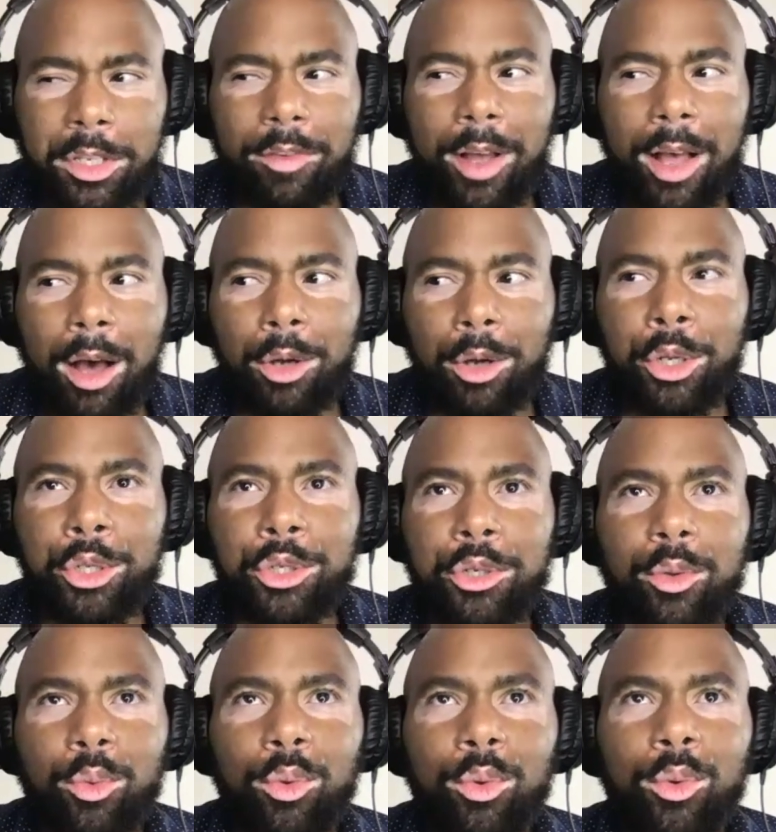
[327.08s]
of how does
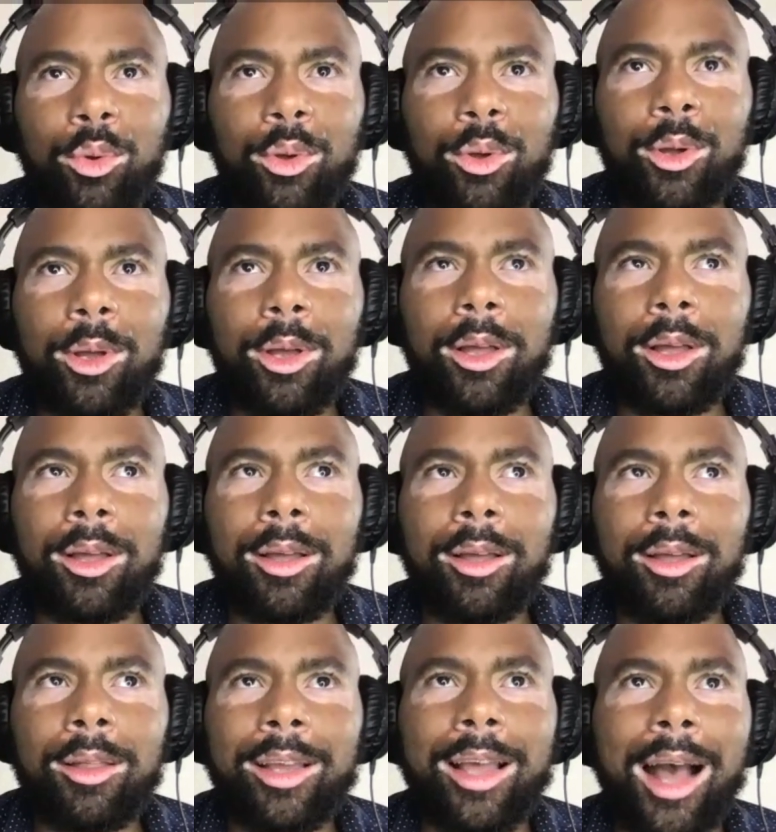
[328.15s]

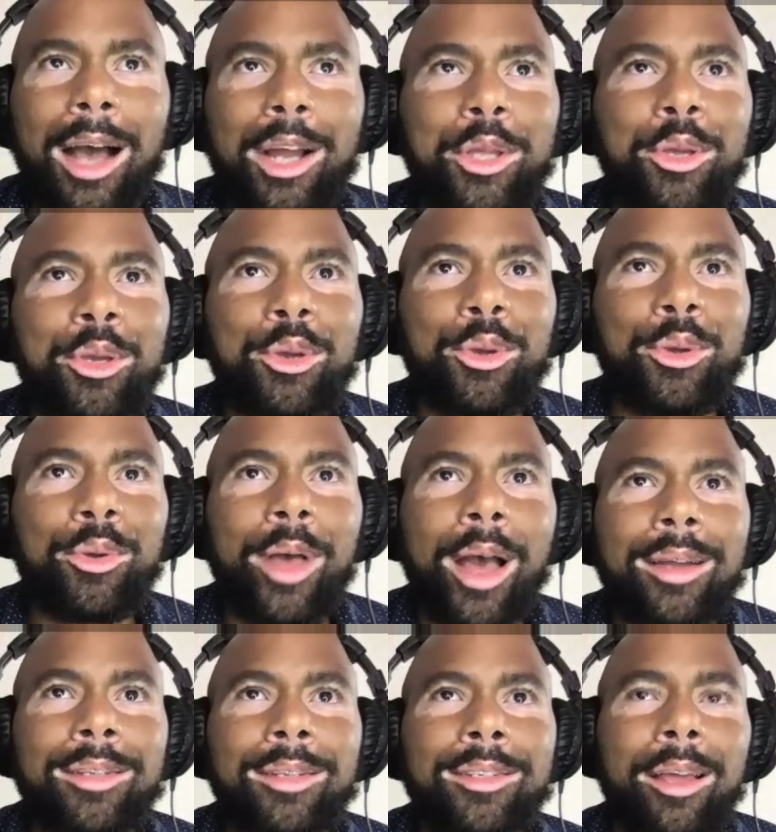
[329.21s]

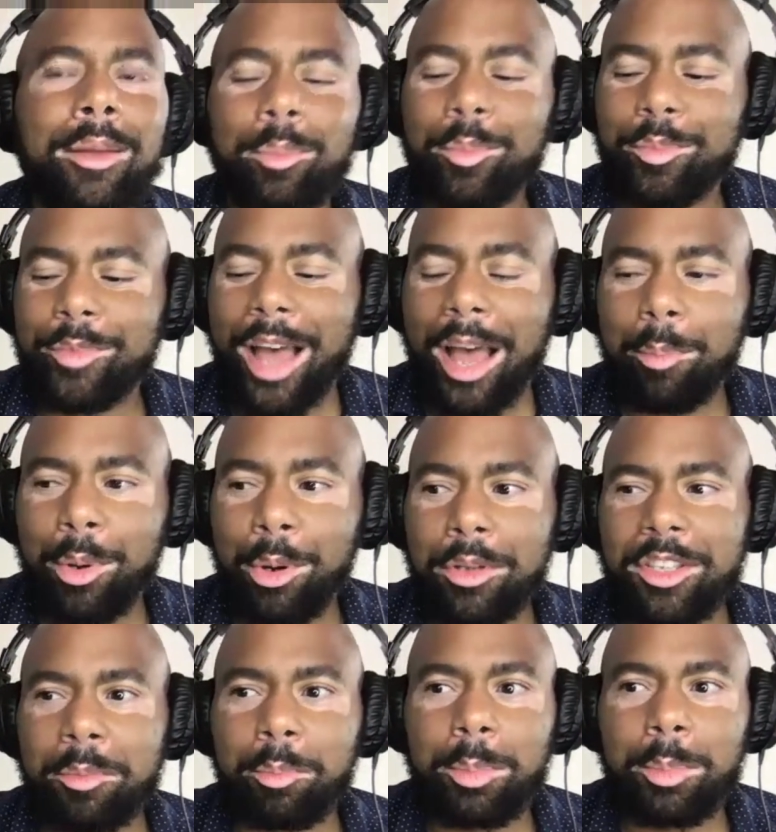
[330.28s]
that
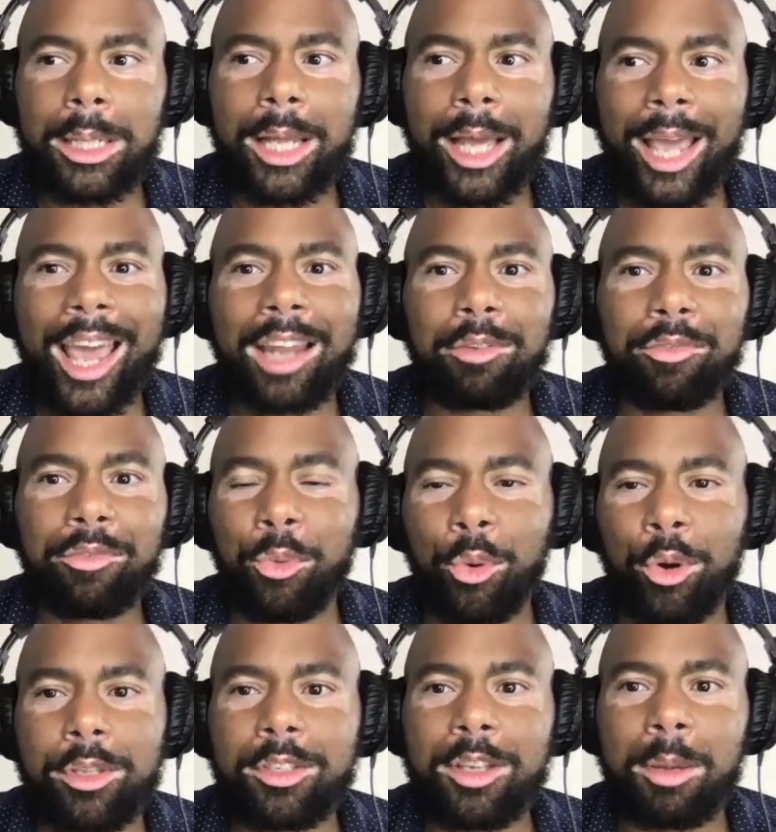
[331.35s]
person plan
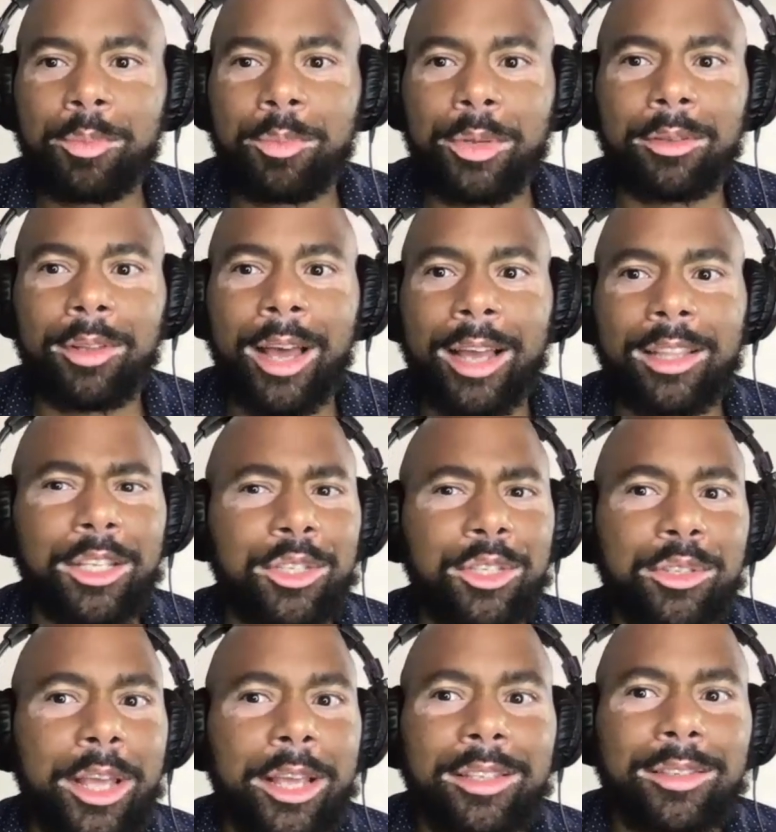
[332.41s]
for something like this?
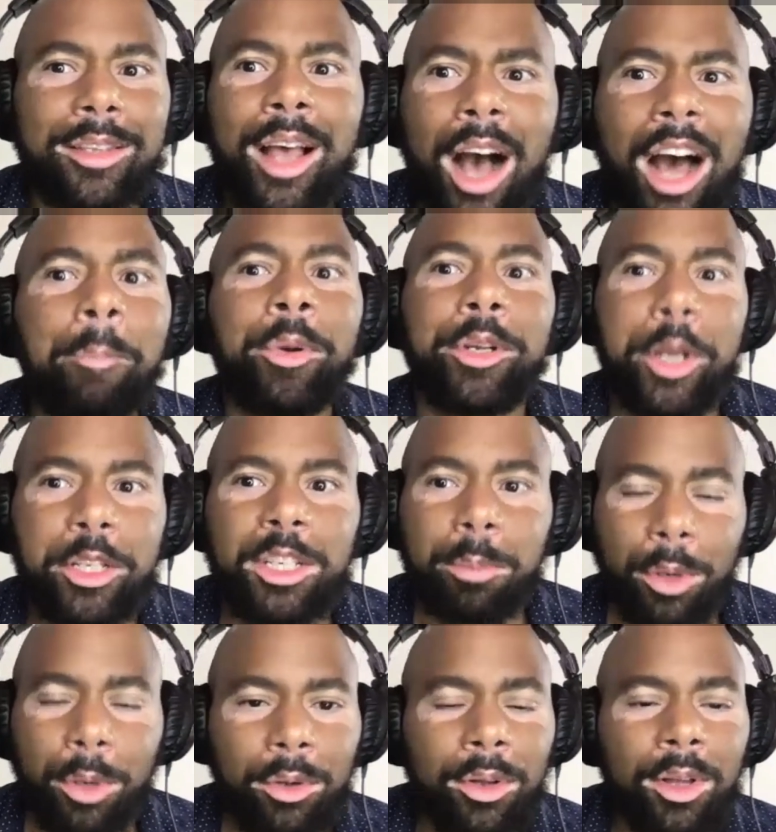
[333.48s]
It's like, it's
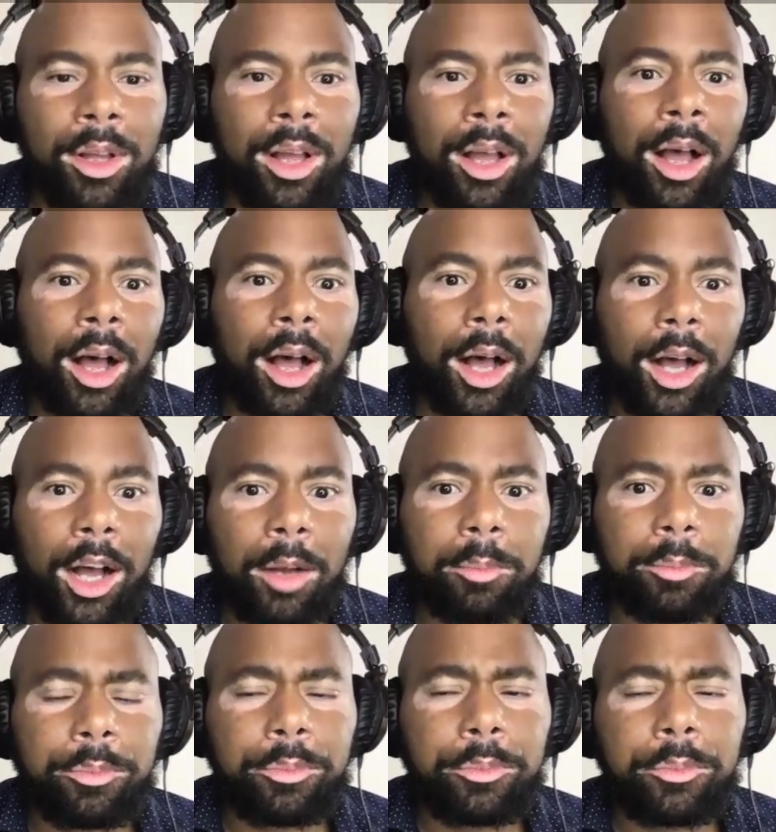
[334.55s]
unpredictable.
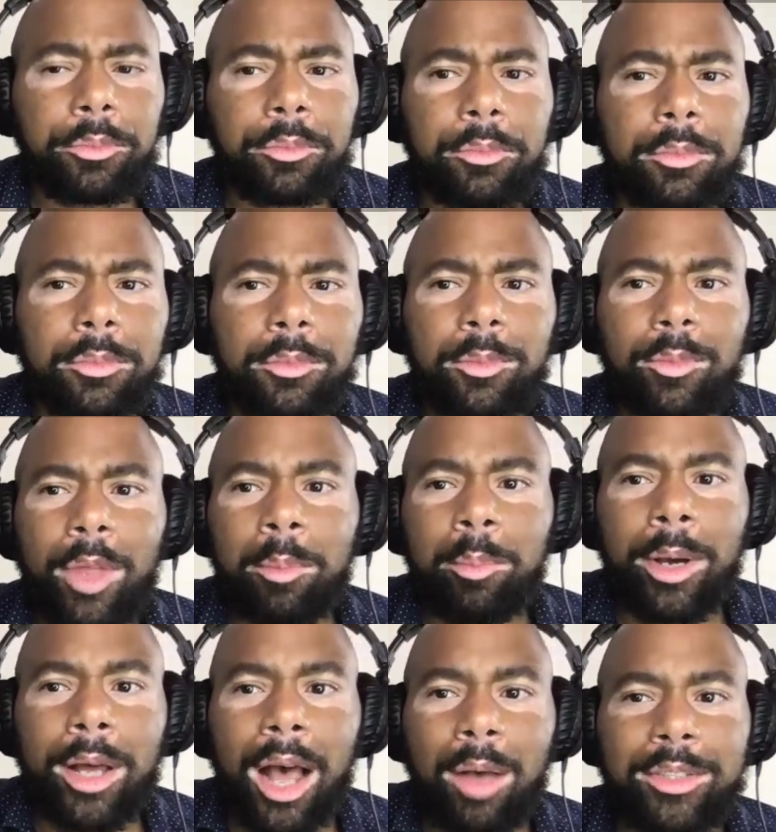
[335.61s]
Yeah.
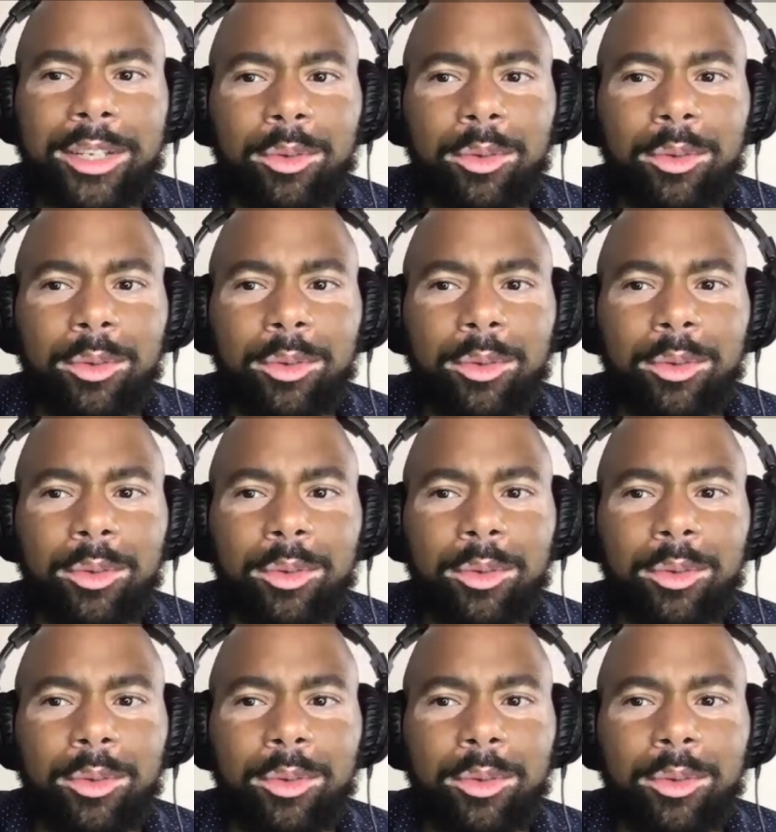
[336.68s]
But well, also, I